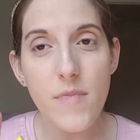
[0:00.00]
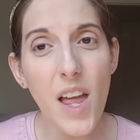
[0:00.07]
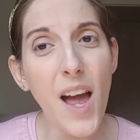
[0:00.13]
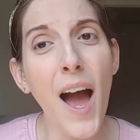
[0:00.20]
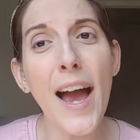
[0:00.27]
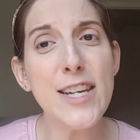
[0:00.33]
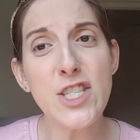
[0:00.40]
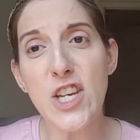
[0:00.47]

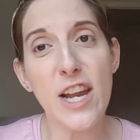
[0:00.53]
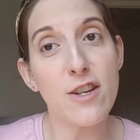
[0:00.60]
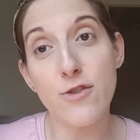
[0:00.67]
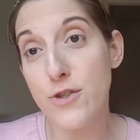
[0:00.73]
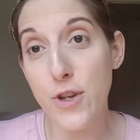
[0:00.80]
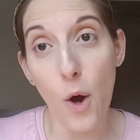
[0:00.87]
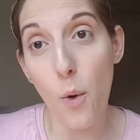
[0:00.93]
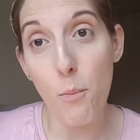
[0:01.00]

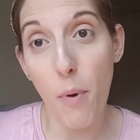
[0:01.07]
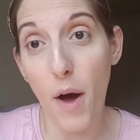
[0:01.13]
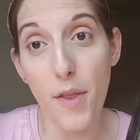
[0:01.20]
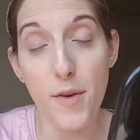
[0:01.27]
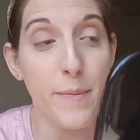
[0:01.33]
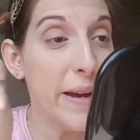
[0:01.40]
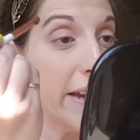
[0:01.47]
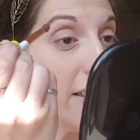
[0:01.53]
eyeshadows don't
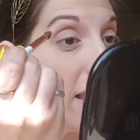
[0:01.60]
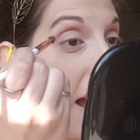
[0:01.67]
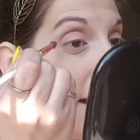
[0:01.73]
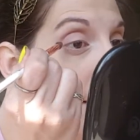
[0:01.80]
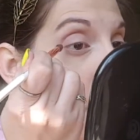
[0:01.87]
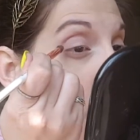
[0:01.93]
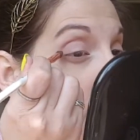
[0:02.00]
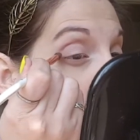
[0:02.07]
bother me. I
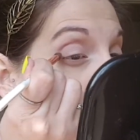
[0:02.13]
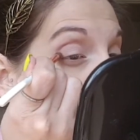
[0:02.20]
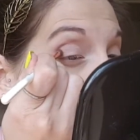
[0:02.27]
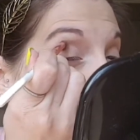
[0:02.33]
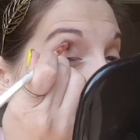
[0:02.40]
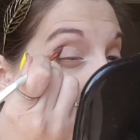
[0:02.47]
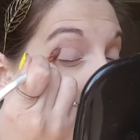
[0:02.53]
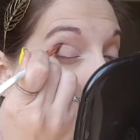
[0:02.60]
know they
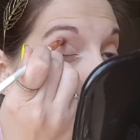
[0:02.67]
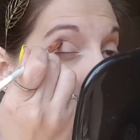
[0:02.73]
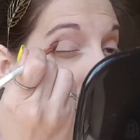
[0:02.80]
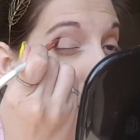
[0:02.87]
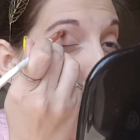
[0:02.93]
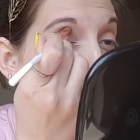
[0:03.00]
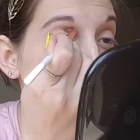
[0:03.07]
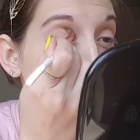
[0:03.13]
bother a lot of
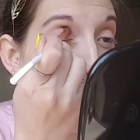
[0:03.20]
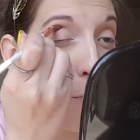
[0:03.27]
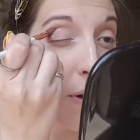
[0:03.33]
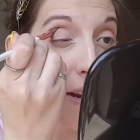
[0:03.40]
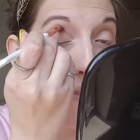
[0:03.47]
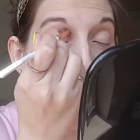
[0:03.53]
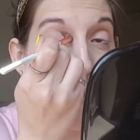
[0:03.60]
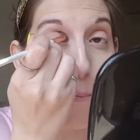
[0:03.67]
other people,
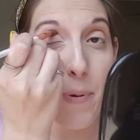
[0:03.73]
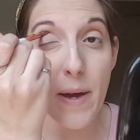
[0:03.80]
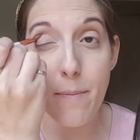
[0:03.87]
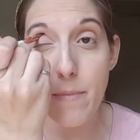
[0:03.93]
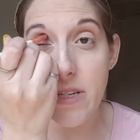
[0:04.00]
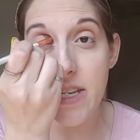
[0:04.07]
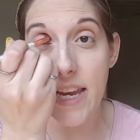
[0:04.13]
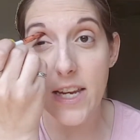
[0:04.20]
but if the
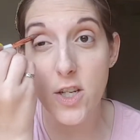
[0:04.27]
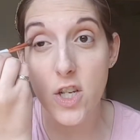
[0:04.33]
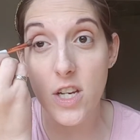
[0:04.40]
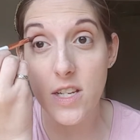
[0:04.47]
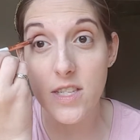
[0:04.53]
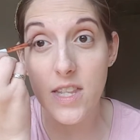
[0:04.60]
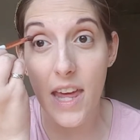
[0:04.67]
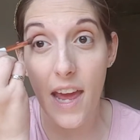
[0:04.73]
pigmentation
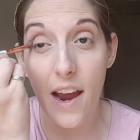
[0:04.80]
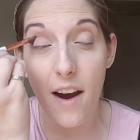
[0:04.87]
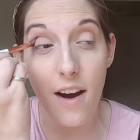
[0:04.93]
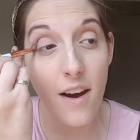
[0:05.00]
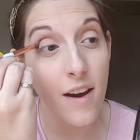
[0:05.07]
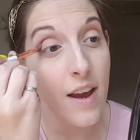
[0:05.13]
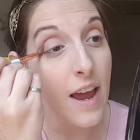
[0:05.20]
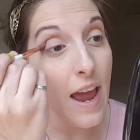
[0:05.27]
is
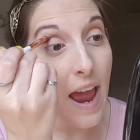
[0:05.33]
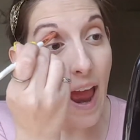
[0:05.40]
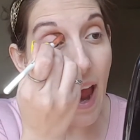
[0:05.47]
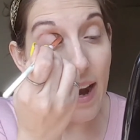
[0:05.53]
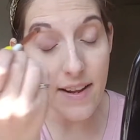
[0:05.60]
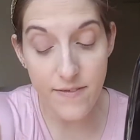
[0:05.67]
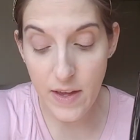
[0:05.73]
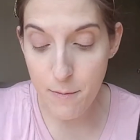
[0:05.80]
there
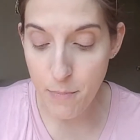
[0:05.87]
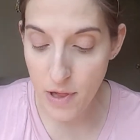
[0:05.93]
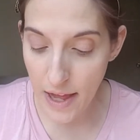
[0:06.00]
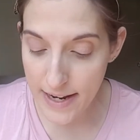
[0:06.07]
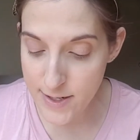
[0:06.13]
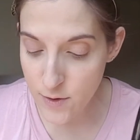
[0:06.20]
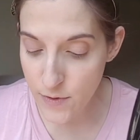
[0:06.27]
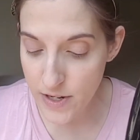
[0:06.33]
and if they
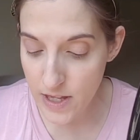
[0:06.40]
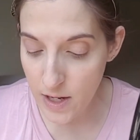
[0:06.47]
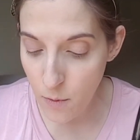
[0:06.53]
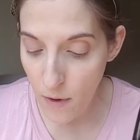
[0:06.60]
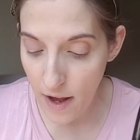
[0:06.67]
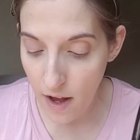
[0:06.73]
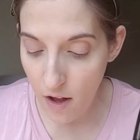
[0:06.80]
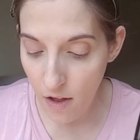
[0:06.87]
blend really
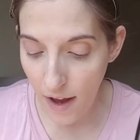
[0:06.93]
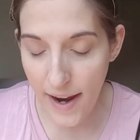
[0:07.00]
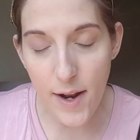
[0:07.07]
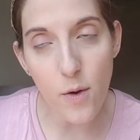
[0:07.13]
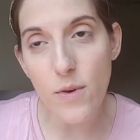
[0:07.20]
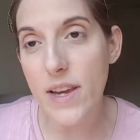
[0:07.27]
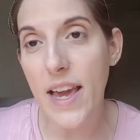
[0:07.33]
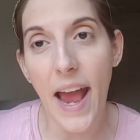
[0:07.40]
well, I
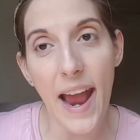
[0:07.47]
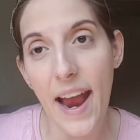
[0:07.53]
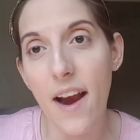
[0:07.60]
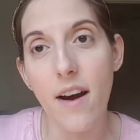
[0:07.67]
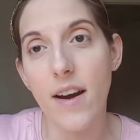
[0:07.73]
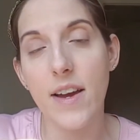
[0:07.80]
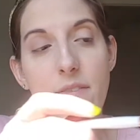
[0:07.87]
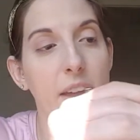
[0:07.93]
don't
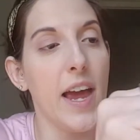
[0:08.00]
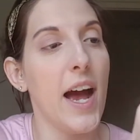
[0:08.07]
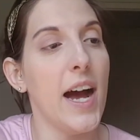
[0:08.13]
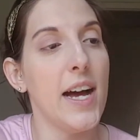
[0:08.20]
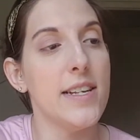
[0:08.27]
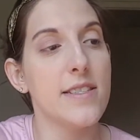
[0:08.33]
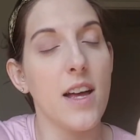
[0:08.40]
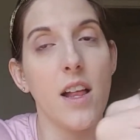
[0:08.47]
care if it
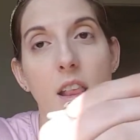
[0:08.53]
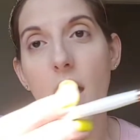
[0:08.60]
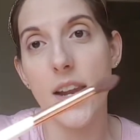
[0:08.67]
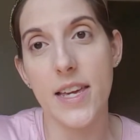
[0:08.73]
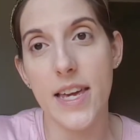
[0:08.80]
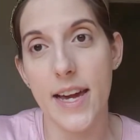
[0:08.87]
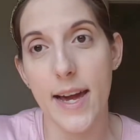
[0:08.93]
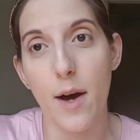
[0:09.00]
has a lot
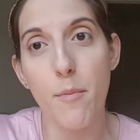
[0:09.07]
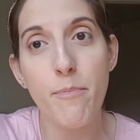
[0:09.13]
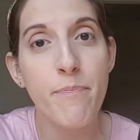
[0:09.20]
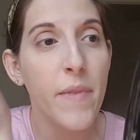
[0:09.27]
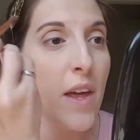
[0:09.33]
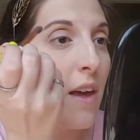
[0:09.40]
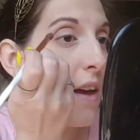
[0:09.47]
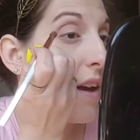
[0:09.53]
of kick up.
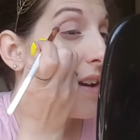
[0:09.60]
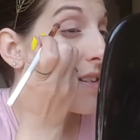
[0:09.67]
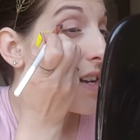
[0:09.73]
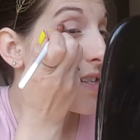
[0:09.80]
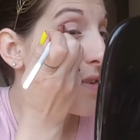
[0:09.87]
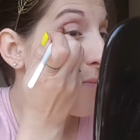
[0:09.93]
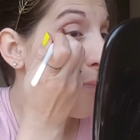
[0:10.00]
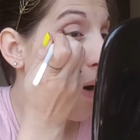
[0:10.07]
It
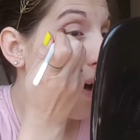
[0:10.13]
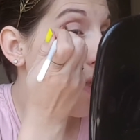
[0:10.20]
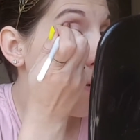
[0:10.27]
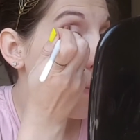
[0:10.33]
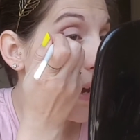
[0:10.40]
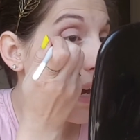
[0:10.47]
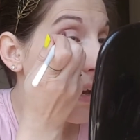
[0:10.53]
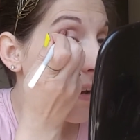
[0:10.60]
doesn't bother
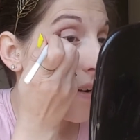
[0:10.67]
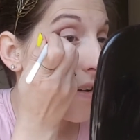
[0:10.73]
me.